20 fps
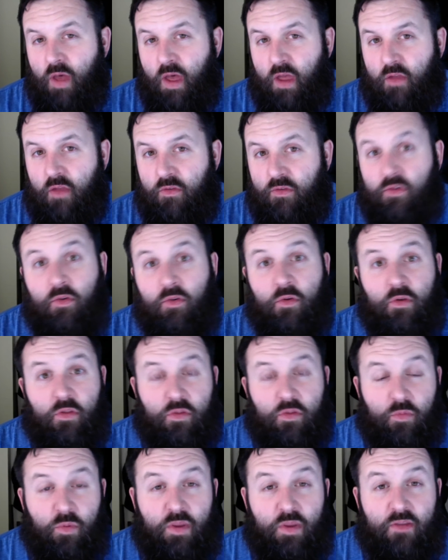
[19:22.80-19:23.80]
2 to
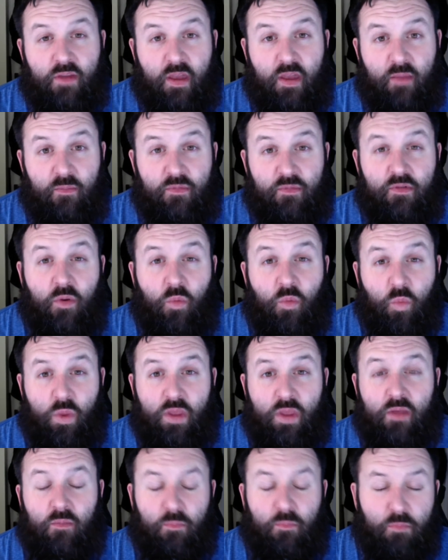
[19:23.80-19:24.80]
3 times a
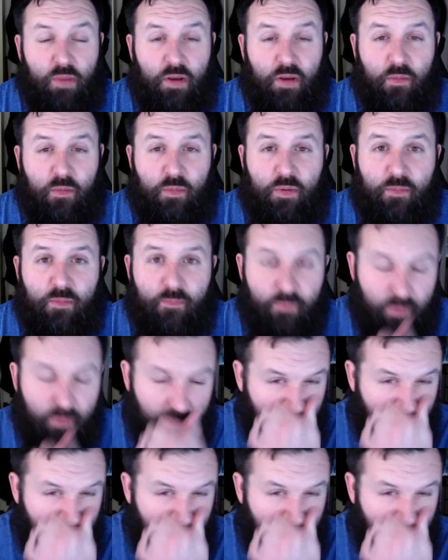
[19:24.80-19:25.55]
week minimum.